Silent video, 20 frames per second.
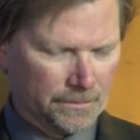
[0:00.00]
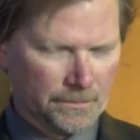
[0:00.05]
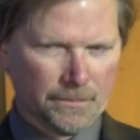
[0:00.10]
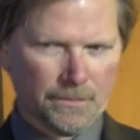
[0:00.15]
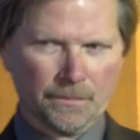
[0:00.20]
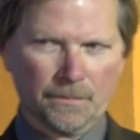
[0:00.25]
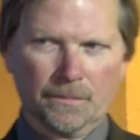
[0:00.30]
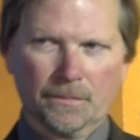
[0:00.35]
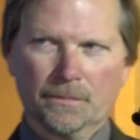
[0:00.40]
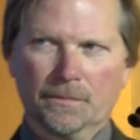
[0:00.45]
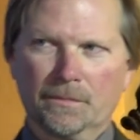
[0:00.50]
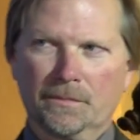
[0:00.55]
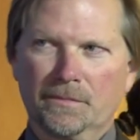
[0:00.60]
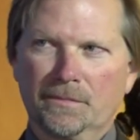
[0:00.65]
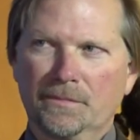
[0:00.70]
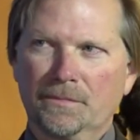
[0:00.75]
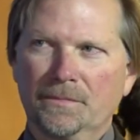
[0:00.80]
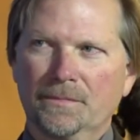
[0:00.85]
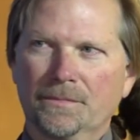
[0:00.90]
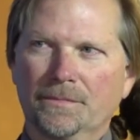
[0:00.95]

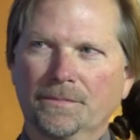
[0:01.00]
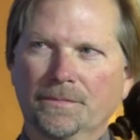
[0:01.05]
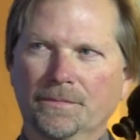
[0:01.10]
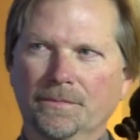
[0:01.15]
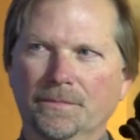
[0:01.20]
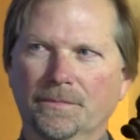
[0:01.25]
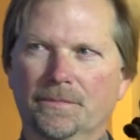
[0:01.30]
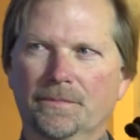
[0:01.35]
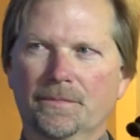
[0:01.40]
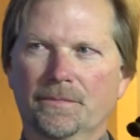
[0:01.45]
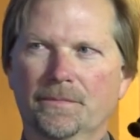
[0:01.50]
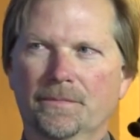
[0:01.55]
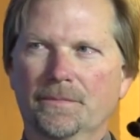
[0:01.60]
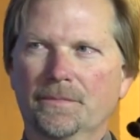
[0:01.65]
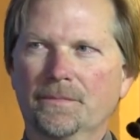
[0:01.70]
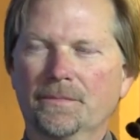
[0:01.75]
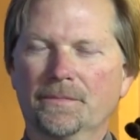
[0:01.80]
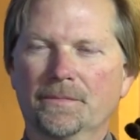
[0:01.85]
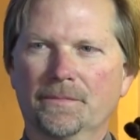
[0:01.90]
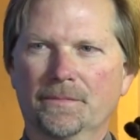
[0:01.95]

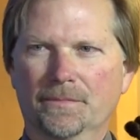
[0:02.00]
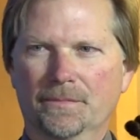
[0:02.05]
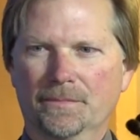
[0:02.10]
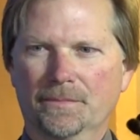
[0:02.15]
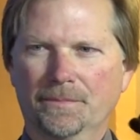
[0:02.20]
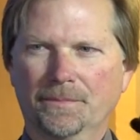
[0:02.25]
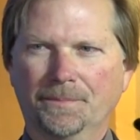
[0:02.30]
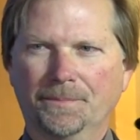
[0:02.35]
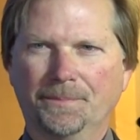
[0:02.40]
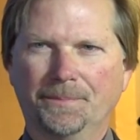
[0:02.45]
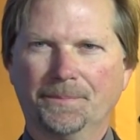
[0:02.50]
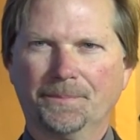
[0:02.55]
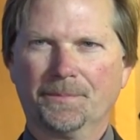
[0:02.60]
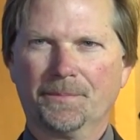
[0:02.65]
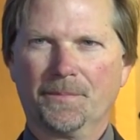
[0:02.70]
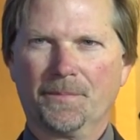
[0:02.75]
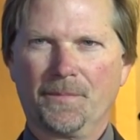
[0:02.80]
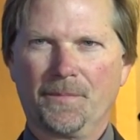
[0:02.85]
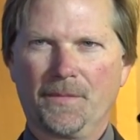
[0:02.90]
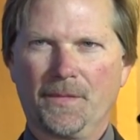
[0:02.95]

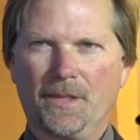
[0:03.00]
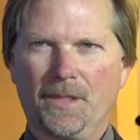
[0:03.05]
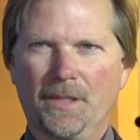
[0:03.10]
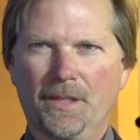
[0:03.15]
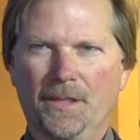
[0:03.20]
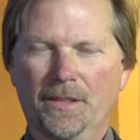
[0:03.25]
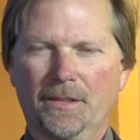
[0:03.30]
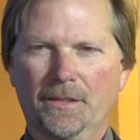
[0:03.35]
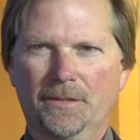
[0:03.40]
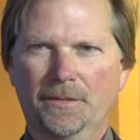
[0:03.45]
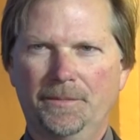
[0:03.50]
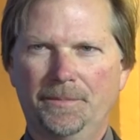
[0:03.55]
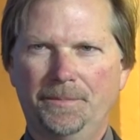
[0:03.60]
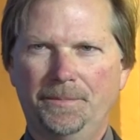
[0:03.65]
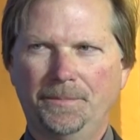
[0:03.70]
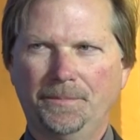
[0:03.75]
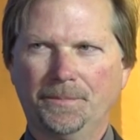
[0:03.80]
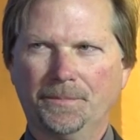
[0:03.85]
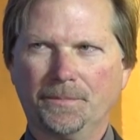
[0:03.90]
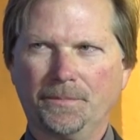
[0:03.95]

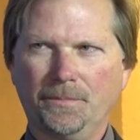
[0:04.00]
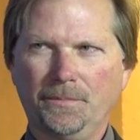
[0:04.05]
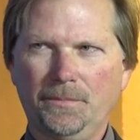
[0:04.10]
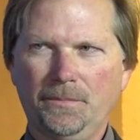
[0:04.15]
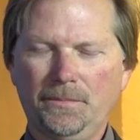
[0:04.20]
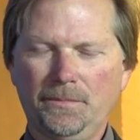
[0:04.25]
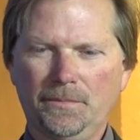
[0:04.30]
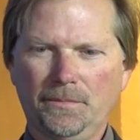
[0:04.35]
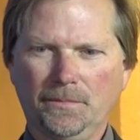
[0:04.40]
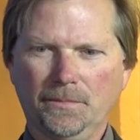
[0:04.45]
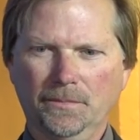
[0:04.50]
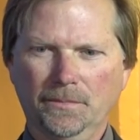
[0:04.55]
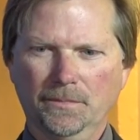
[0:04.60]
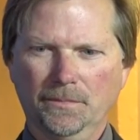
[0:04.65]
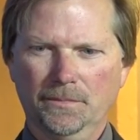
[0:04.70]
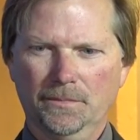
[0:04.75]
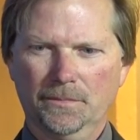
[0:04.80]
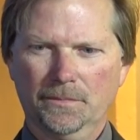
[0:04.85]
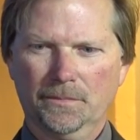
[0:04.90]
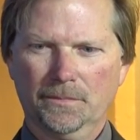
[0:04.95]

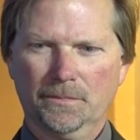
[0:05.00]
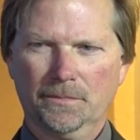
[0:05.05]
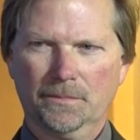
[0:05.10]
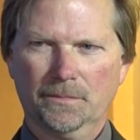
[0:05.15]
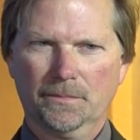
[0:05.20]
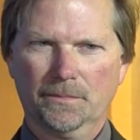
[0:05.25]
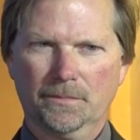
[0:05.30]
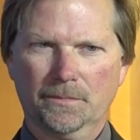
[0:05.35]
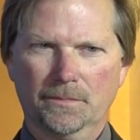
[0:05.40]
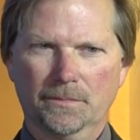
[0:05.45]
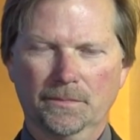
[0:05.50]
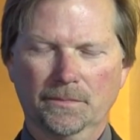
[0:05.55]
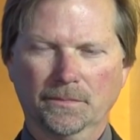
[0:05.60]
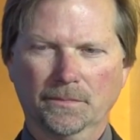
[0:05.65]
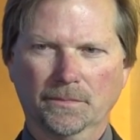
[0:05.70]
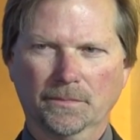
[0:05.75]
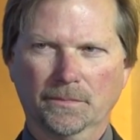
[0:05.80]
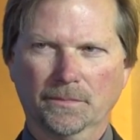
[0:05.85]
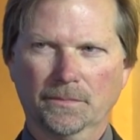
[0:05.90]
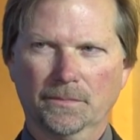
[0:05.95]

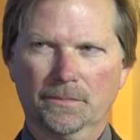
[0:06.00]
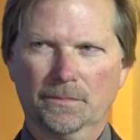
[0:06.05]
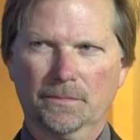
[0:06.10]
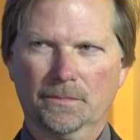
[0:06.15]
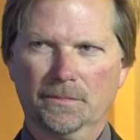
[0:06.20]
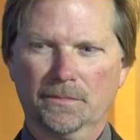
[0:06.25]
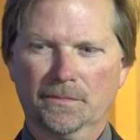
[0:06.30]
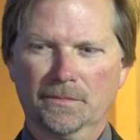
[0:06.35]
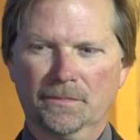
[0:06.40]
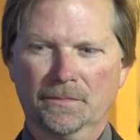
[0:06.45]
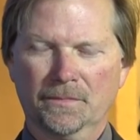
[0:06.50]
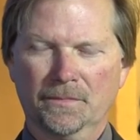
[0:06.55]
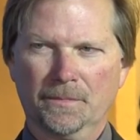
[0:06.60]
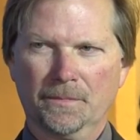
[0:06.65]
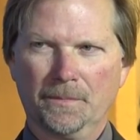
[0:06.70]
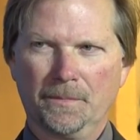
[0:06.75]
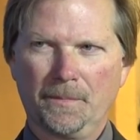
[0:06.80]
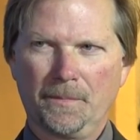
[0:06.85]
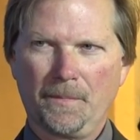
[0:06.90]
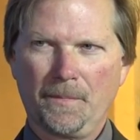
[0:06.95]

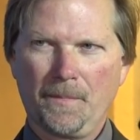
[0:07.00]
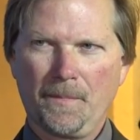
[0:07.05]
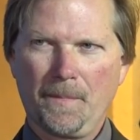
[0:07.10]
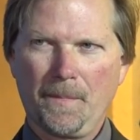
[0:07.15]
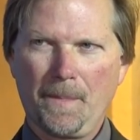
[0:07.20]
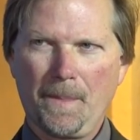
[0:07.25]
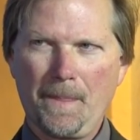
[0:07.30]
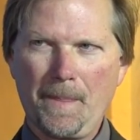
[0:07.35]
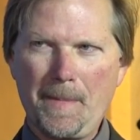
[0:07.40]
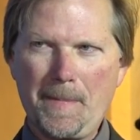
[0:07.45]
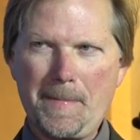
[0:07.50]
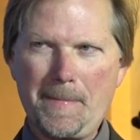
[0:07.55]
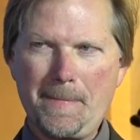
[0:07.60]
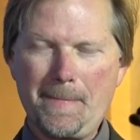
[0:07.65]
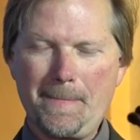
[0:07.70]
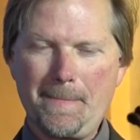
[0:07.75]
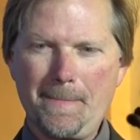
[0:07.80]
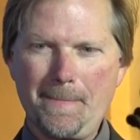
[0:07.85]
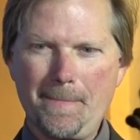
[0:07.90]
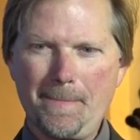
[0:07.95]
No words are spoken by the person on screen.